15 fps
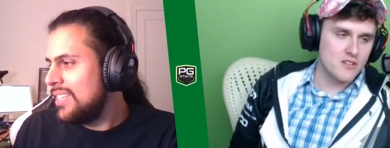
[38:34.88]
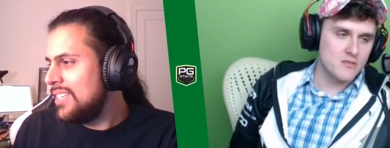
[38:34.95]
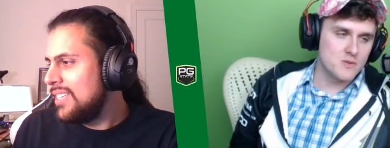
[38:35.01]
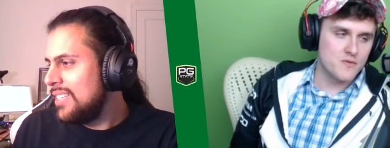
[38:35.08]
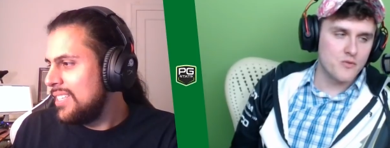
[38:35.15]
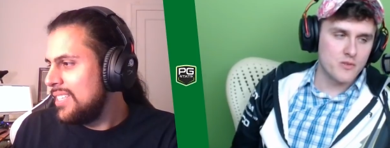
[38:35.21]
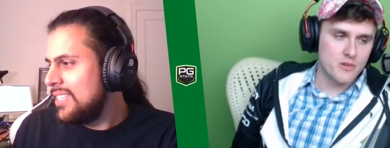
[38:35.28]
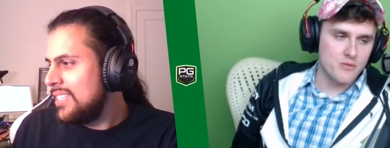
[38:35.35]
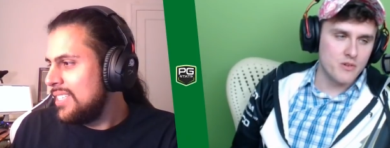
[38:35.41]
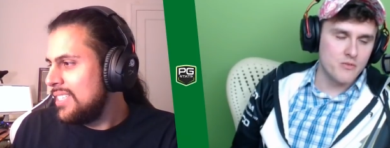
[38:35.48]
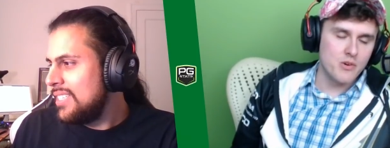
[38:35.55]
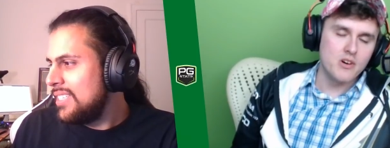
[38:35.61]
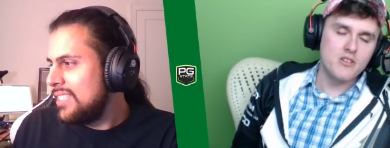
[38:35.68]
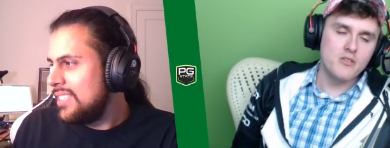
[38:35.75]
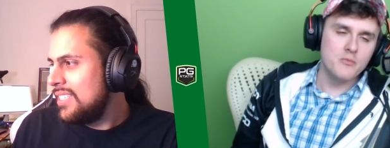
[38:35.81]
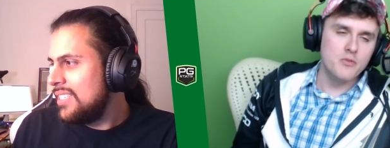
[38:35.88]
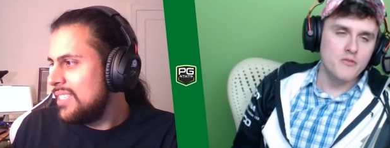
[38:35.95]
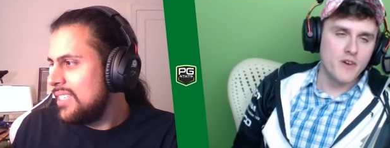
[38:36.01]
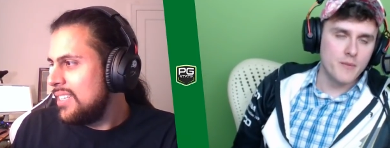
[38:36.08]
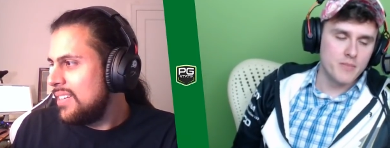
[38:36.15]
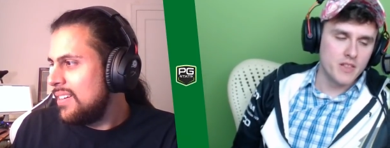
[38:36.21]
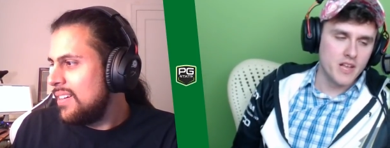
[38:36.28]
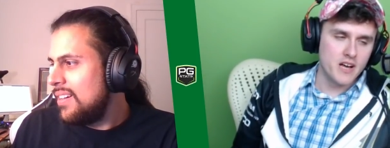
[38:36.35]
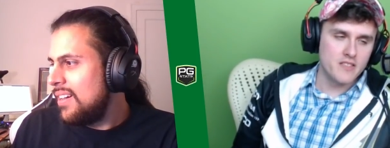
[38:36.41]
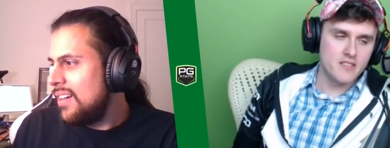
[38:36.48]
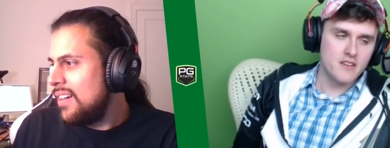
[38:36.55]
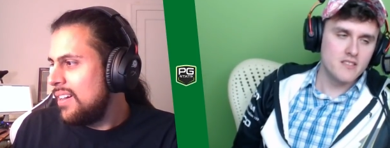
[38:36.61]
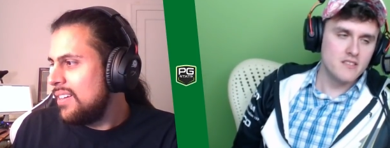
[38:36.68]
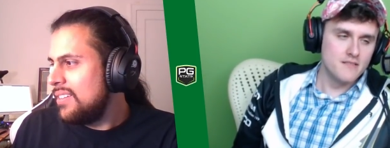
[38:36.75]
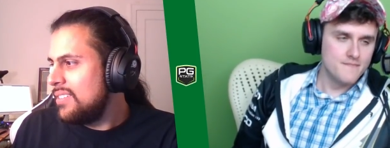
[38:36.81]
Speaker 1: He was 41. Well, he'll move up a lot
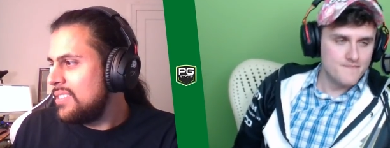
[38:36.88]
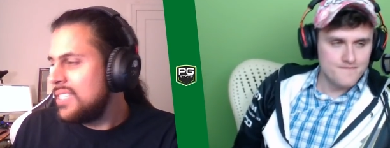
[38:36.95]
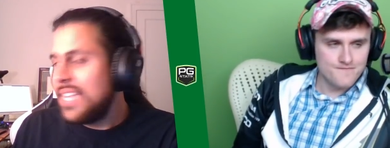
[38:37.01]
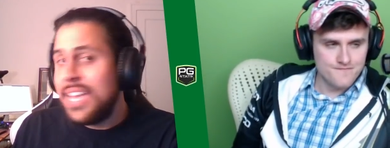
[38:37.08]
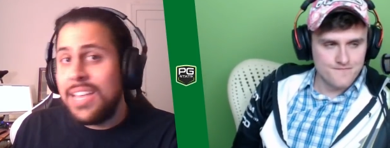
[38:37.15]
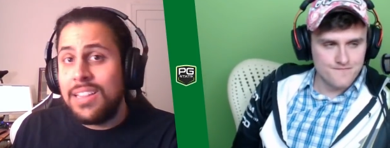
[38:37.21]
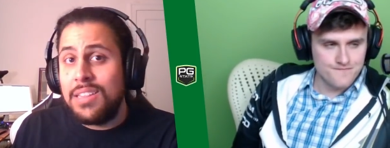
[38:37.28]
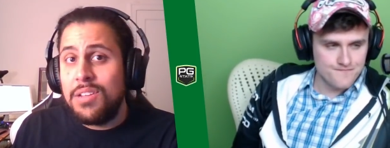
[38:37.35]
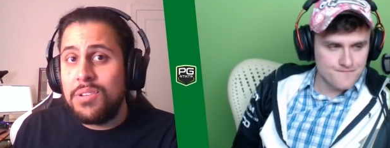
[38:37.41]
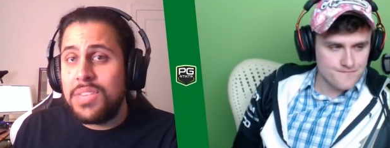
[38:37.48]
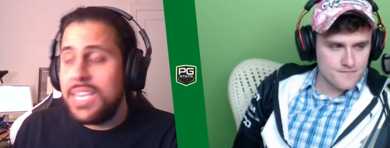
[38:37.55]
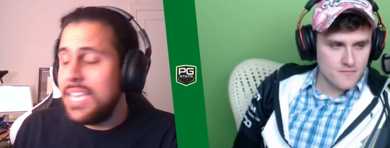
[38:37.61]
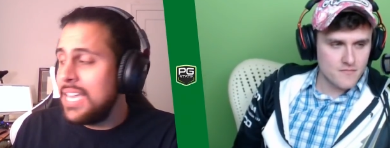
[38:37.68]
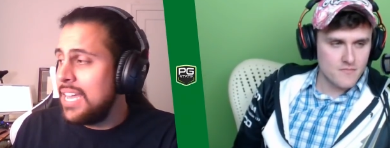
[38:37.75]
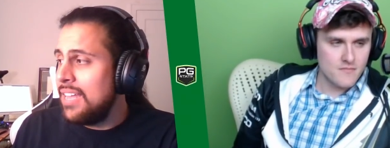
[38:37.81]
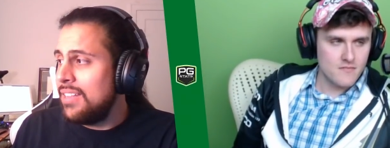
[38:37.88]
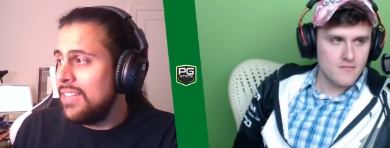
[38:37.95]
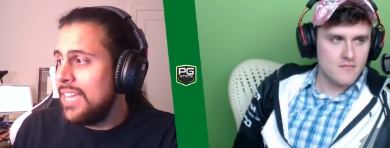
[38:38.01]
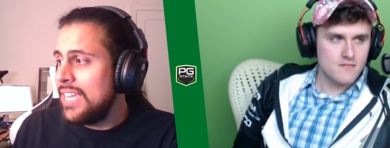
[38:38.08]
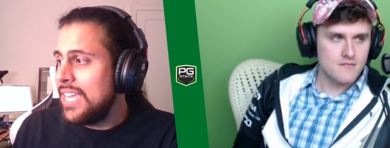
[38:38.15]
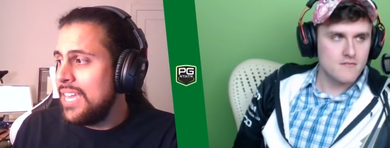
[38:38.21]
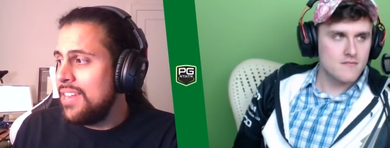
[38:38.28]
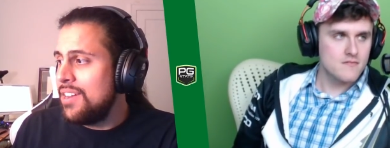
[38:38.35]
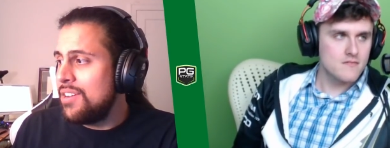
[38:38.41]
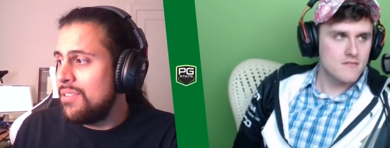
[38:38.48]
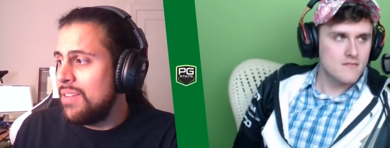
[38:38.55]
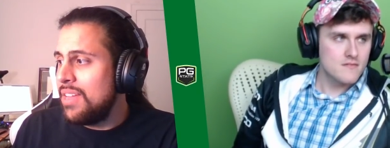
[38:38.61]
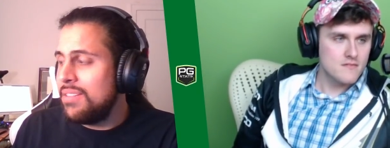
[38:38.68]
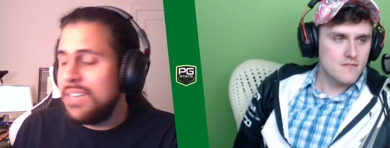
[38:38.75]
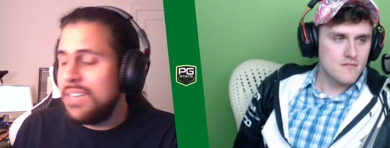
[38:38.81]
then.
Speaker 2: Scat key got like in and
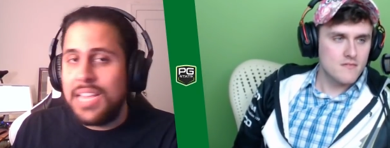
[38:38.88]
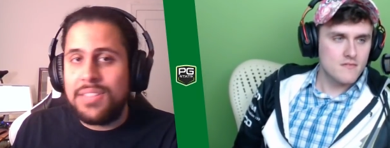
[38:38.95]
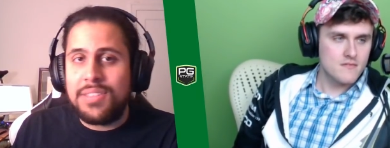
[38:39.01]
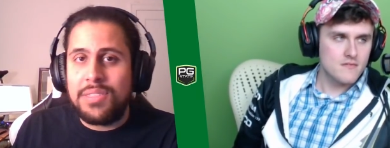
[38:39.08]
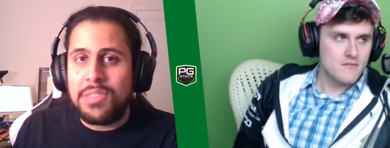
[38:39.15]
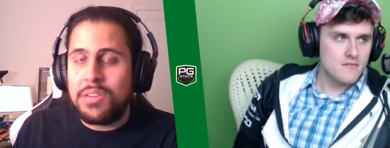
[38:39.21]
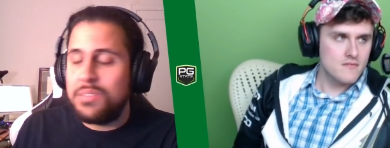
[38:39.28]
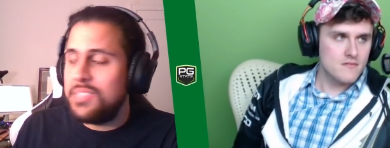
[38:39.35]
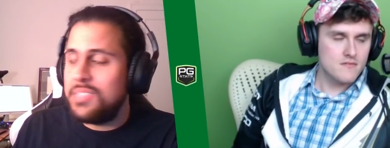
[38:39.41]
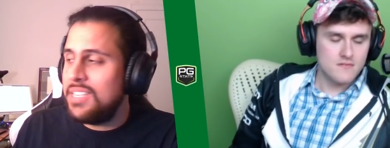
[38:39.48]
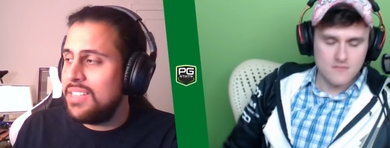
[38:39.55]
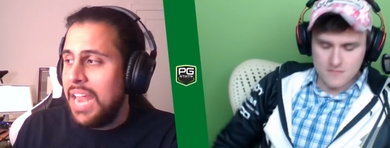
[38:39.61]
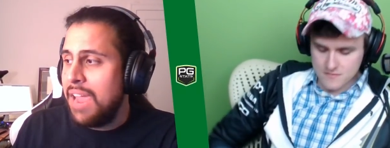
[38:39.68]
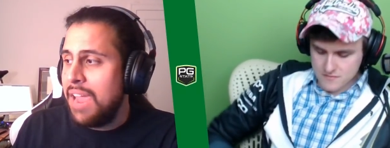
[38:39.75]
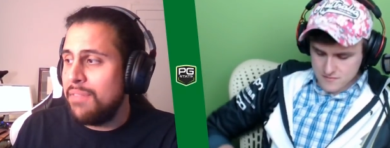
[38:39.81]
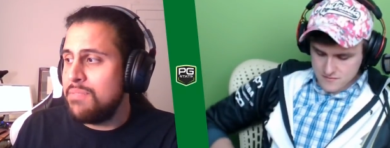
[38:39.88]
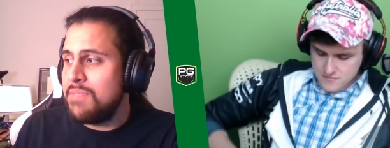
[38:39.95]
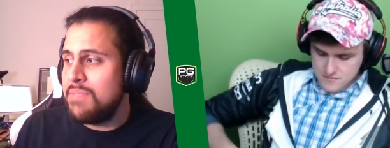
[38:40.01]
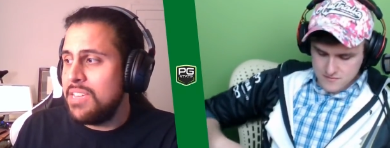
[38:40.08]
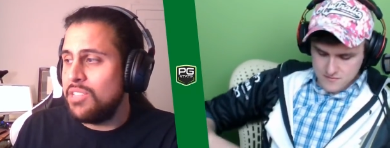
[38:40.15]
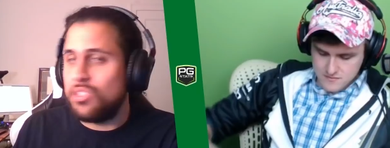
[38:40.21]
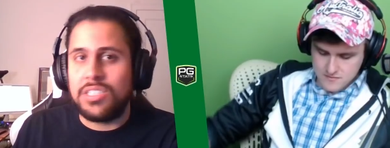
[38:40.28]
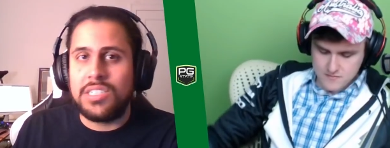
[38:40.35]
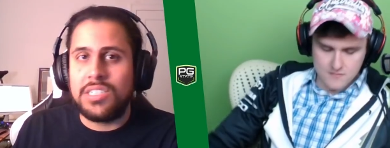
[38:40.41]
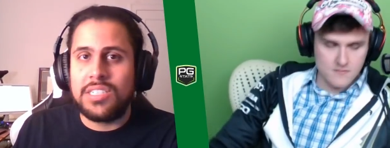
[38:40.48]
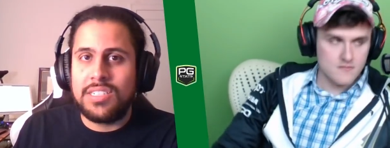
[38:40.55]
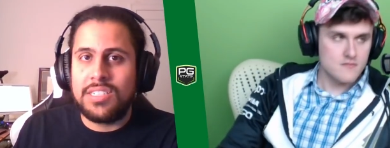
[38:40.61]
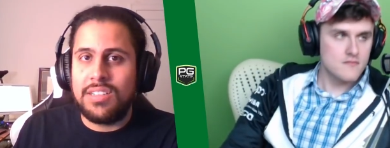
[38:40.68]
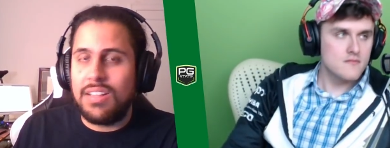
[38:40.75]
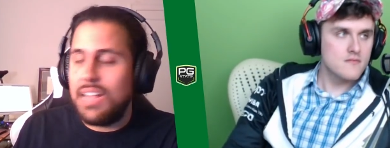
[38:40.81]
around 9th and 13th at every major.
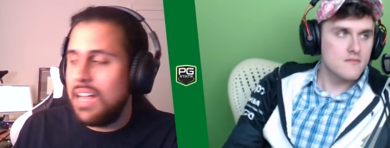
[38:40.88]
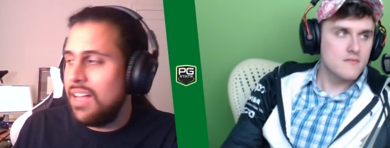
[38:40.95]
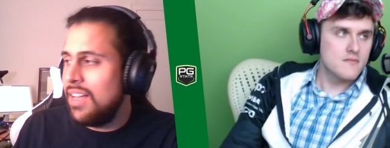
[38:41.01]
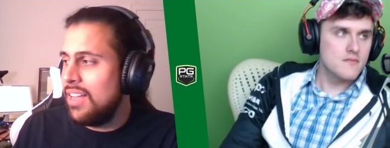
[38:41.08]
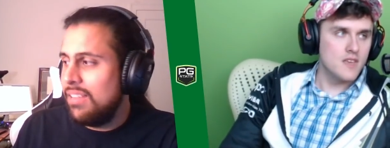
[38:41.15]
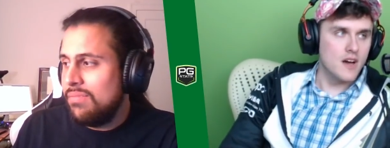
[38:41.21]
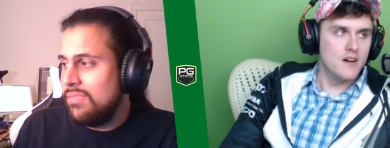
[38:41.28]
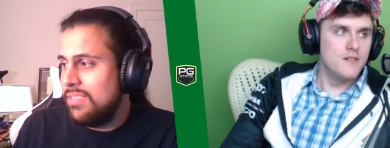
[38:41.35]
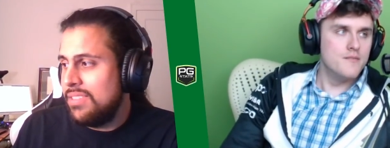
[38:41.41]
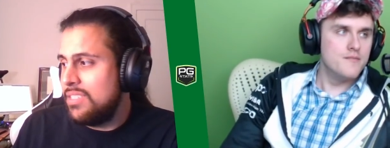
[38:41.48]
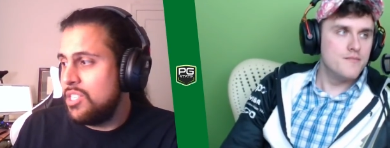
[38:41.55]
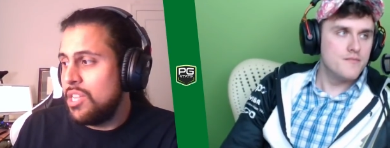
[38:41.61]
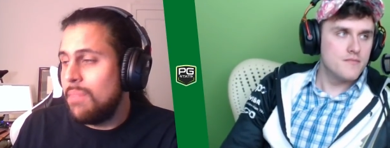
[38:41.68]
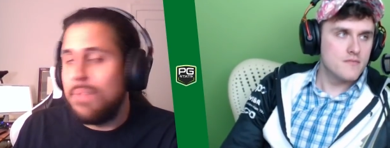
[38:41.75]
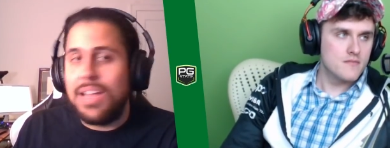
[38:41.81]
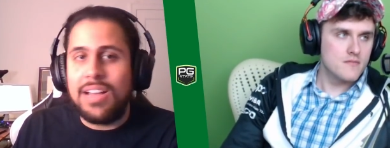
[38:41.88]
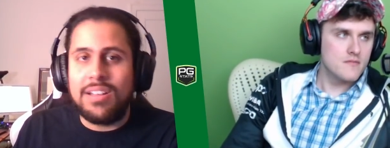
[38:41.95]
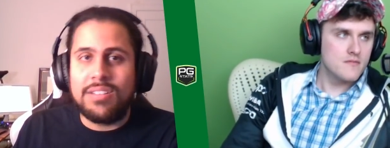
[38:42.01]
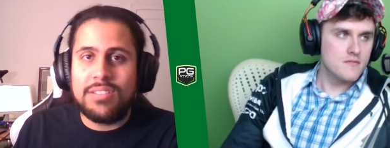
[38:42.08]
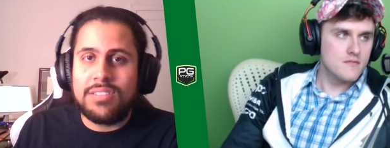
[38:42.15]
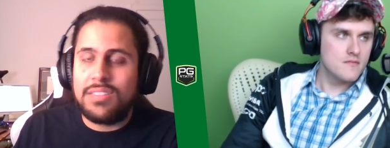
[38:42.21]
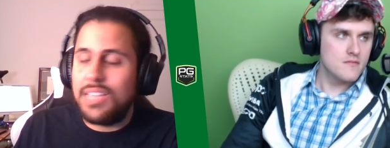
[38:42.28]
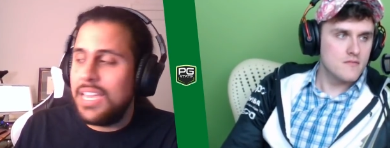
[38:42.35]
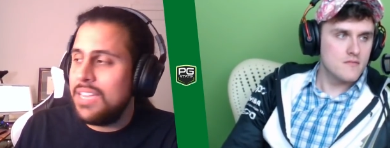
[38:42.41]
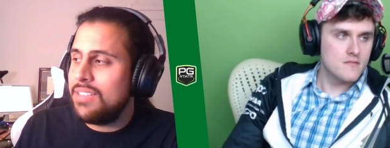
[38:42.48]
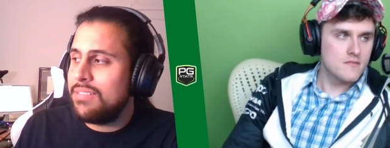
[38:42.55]
Uh, yeah. Somehow, like